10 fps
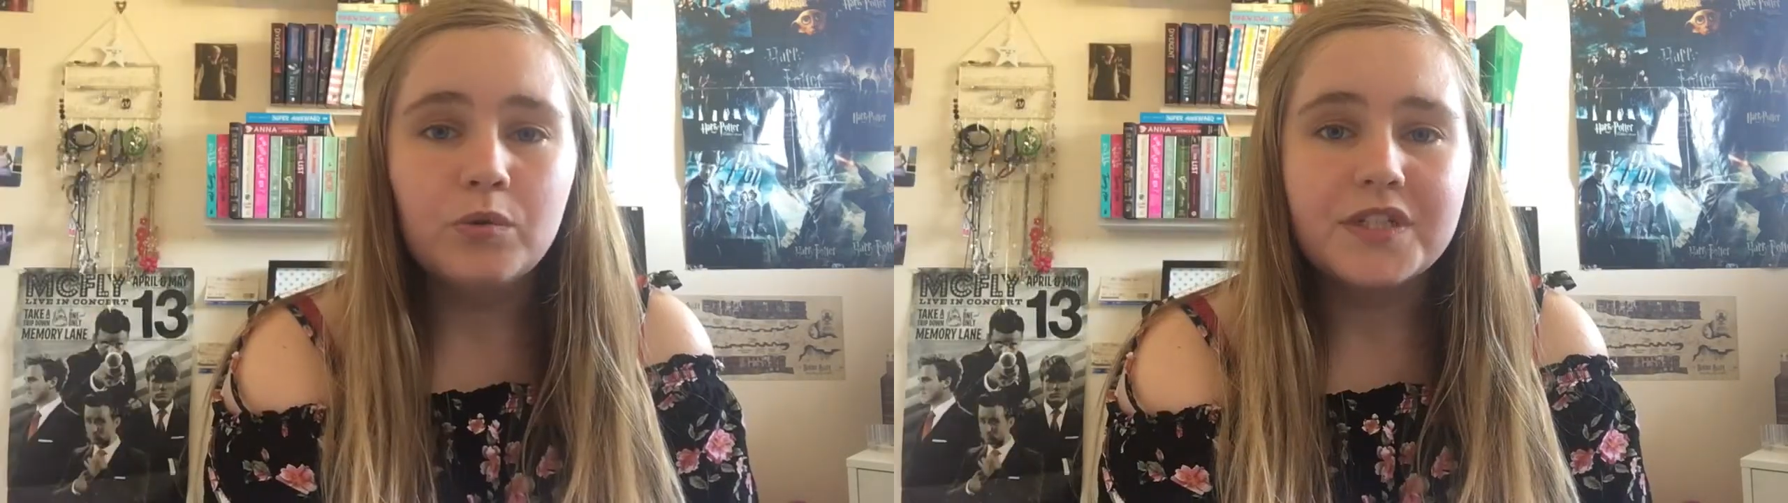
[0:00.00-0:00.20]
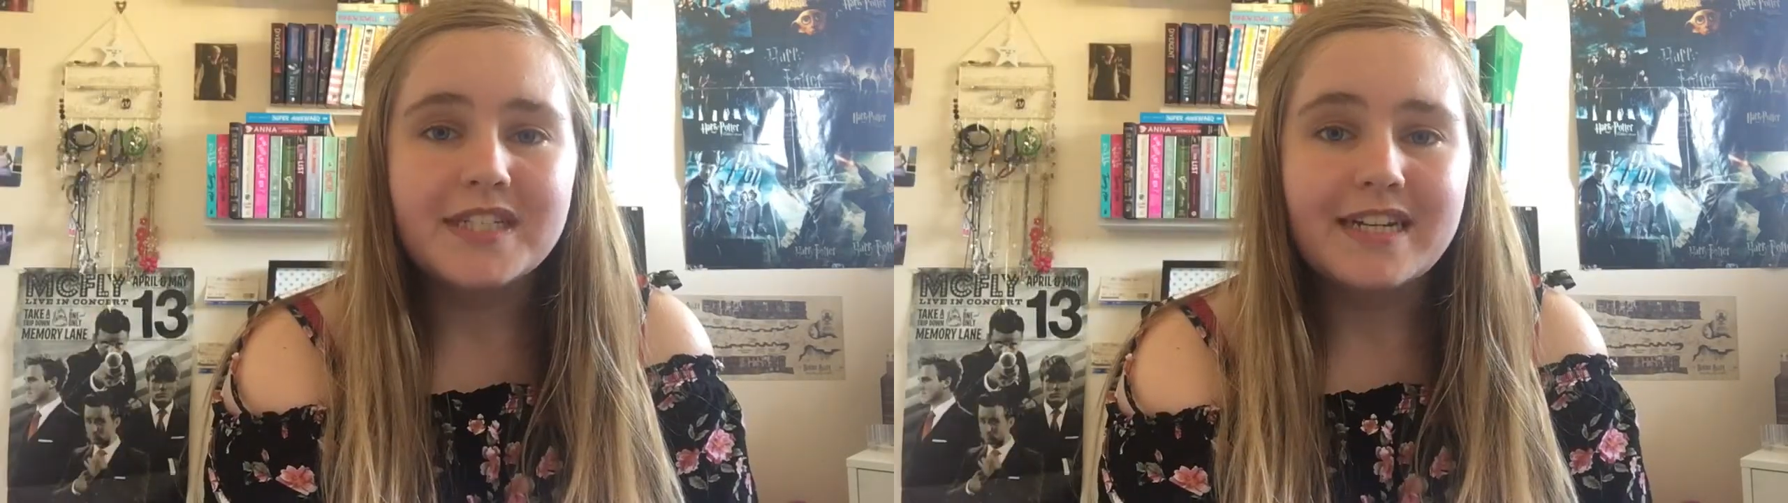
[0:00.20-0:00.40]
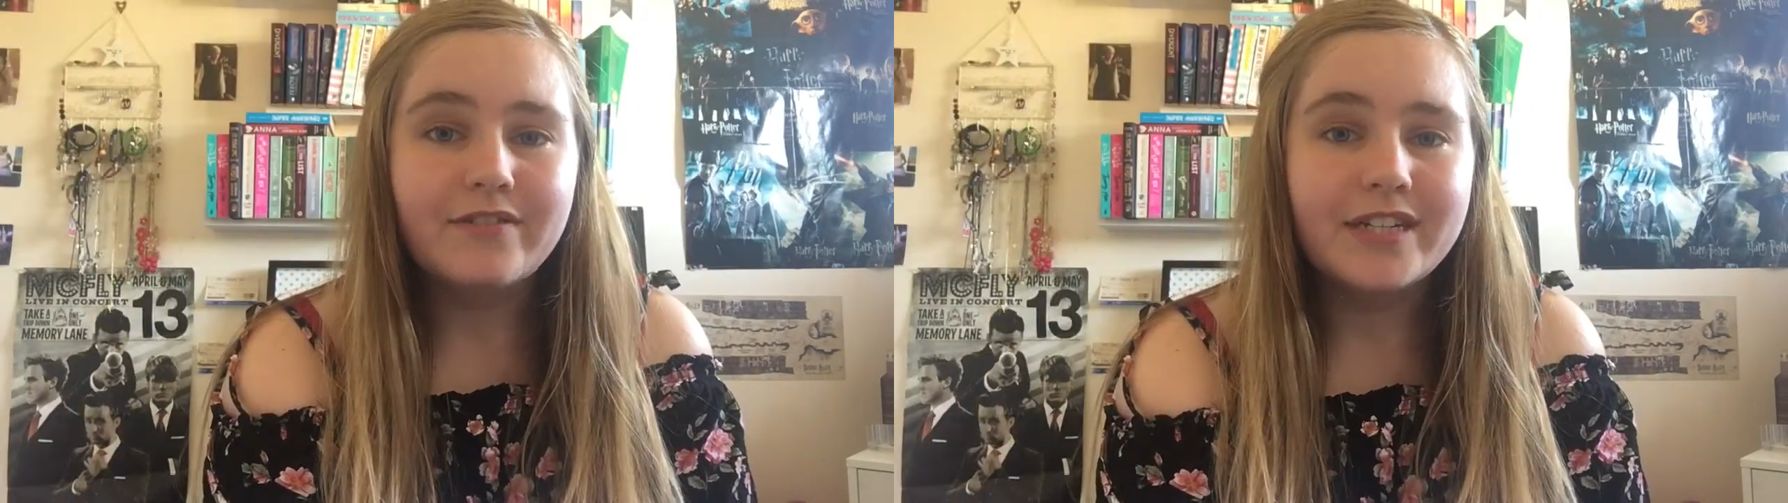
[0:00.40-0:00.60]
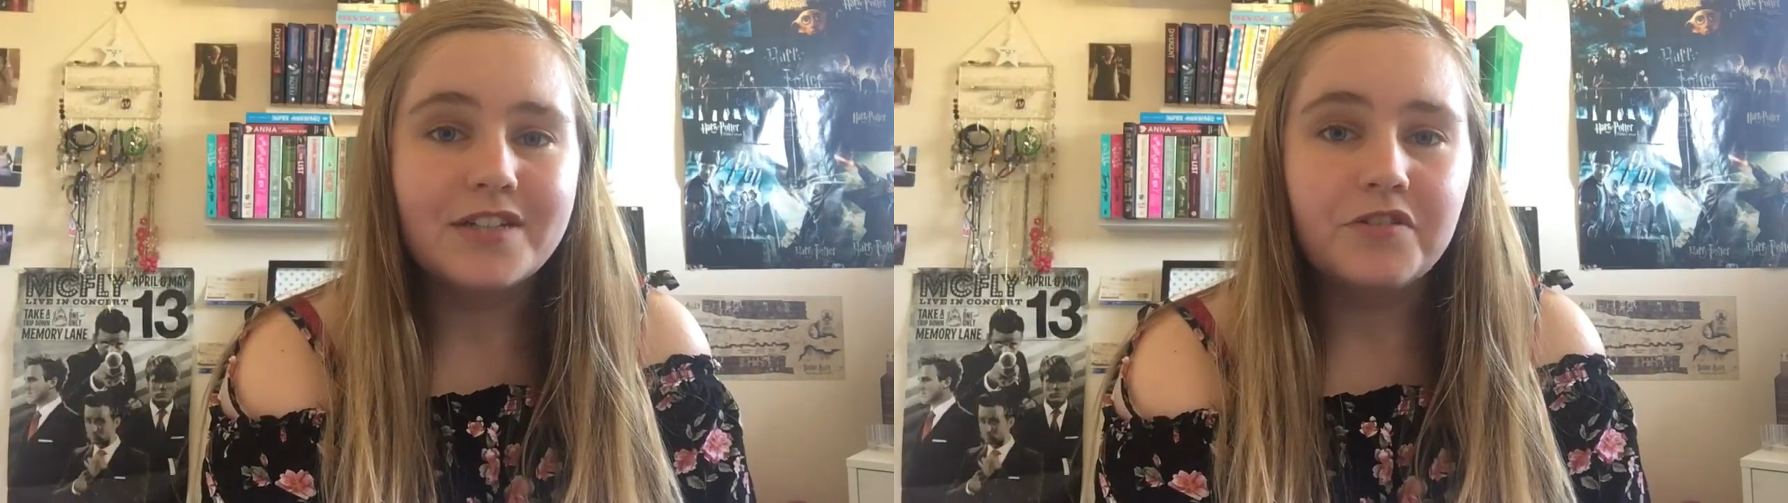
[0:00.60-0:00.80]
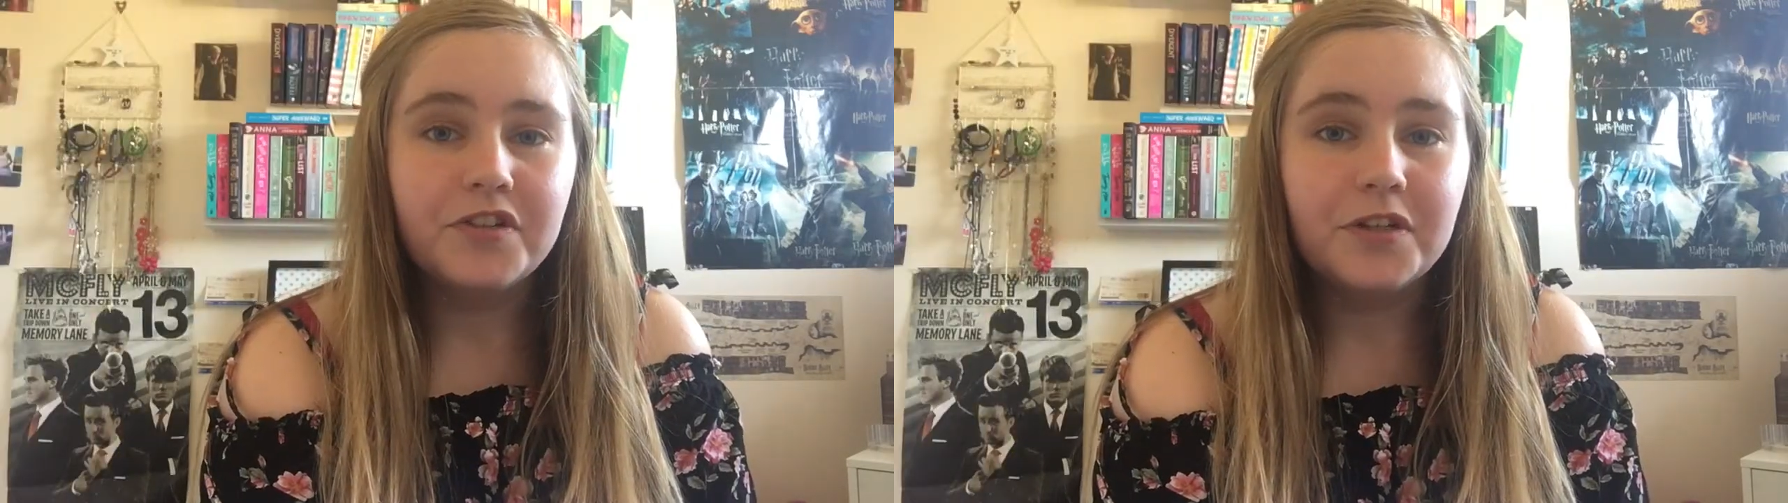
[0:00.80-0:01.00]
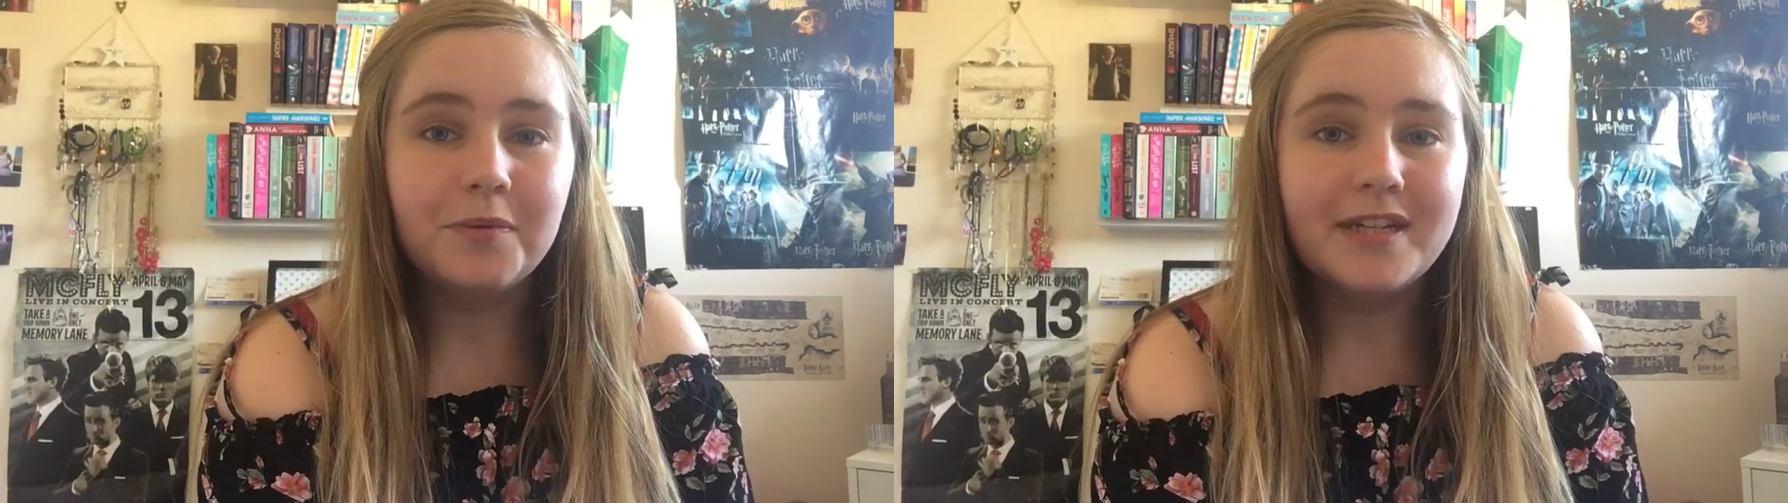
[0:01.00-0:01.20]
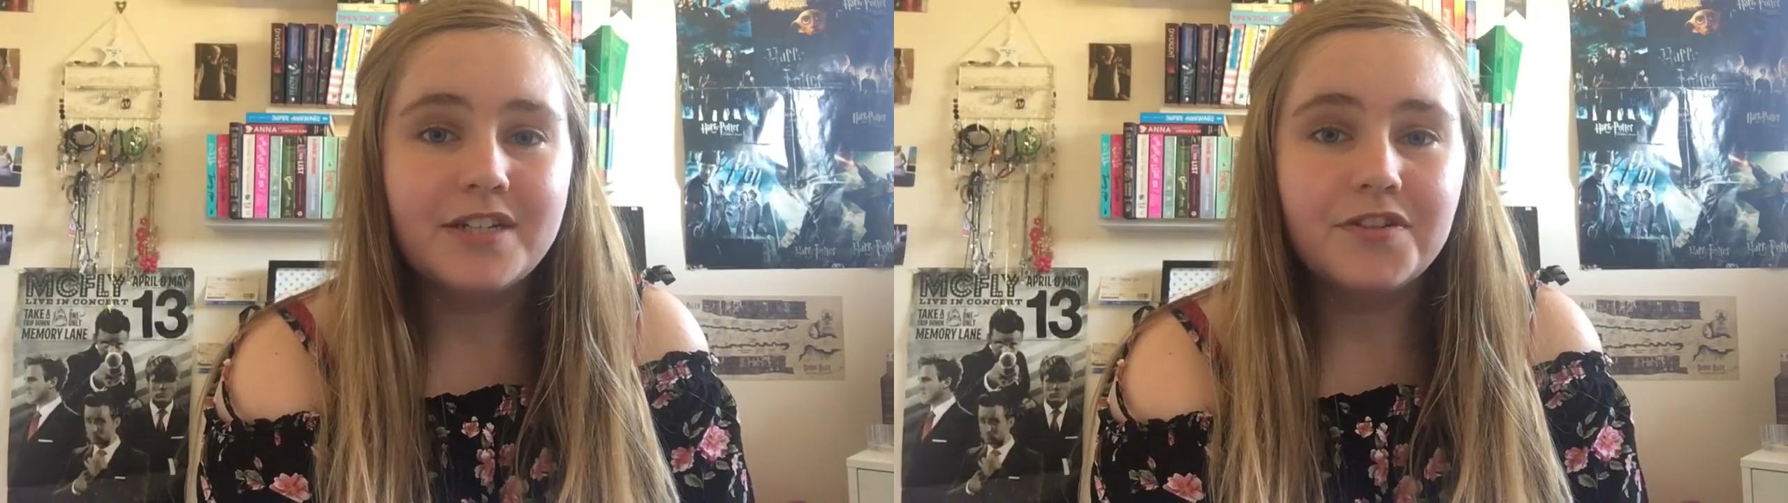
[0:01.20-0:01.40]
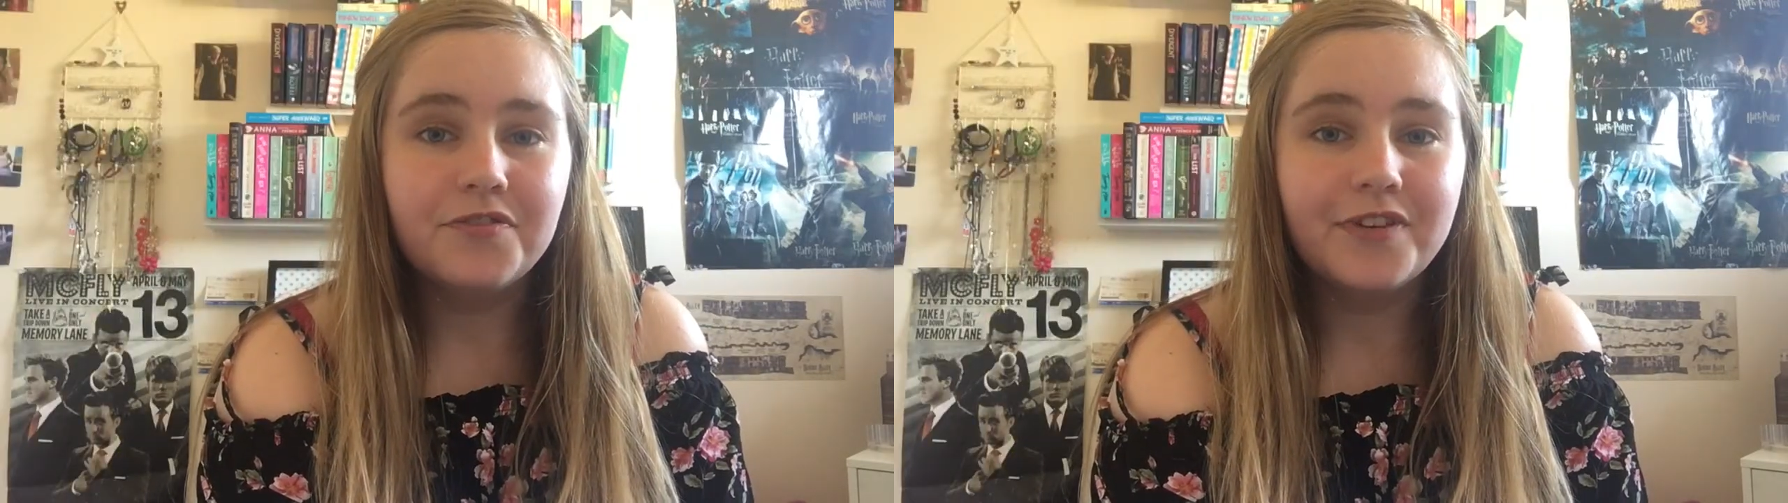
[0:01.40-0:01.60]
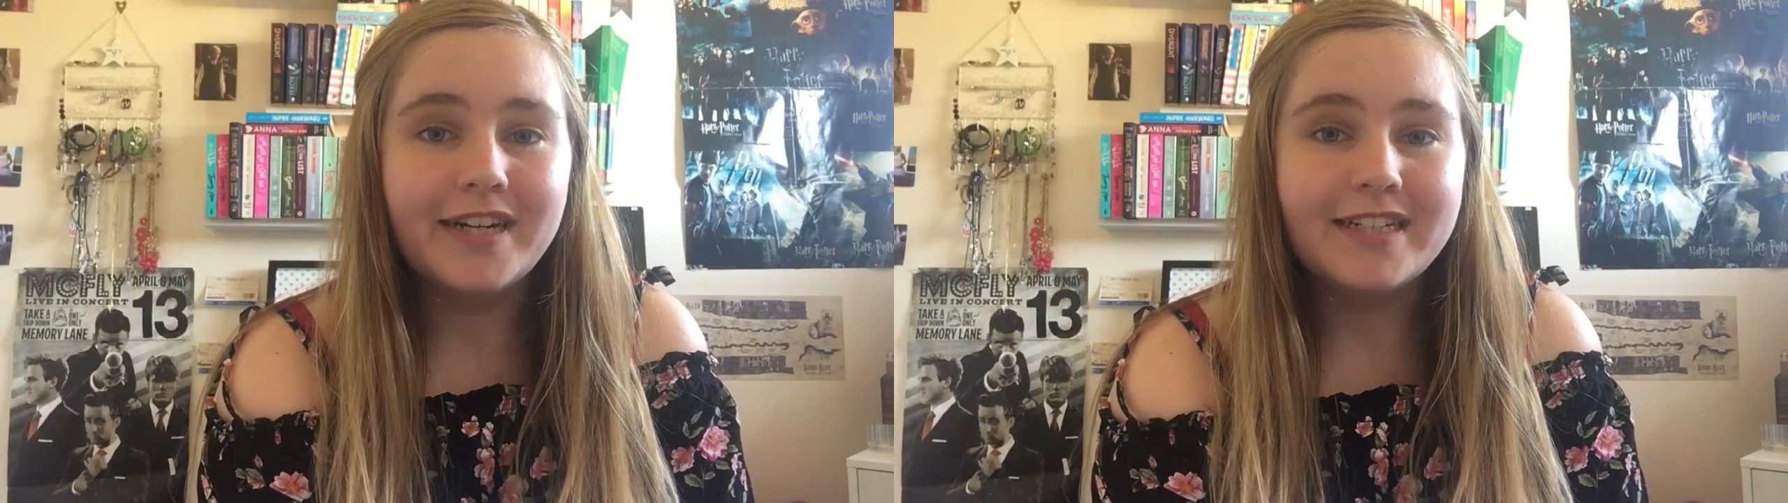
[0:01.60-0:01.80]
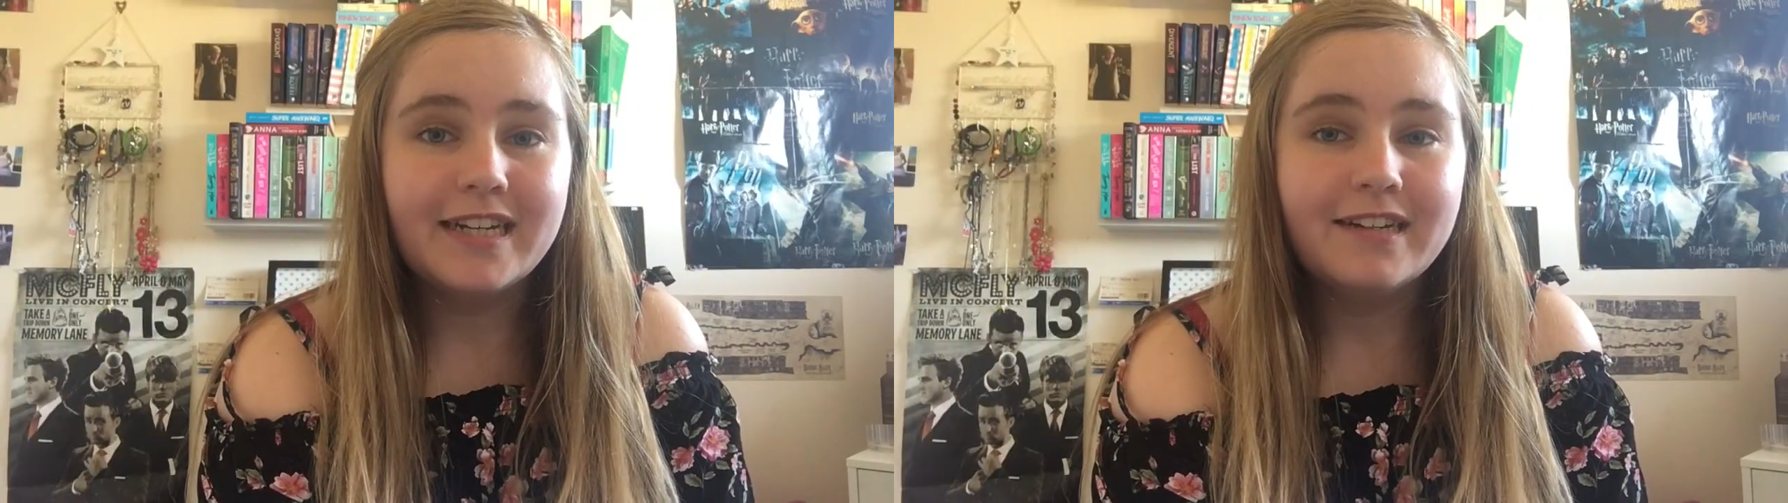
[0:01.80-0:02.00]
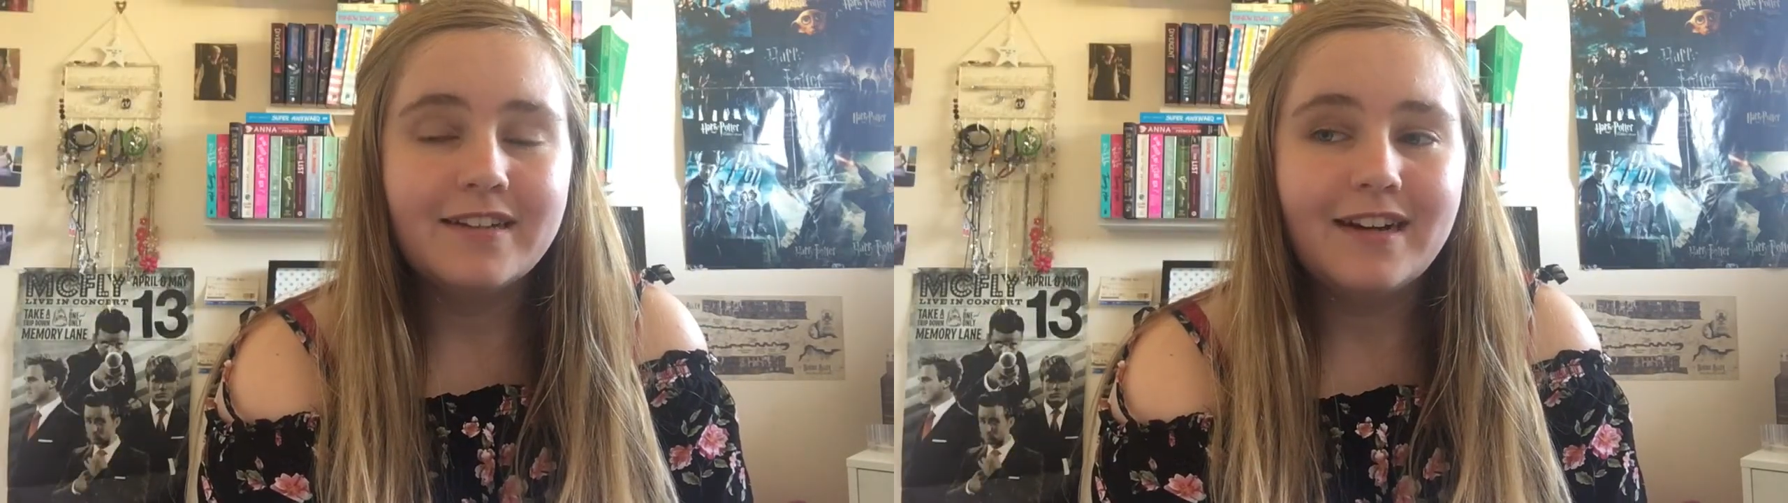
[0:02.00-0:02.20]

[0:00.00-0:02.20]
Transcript: or series got you into reading?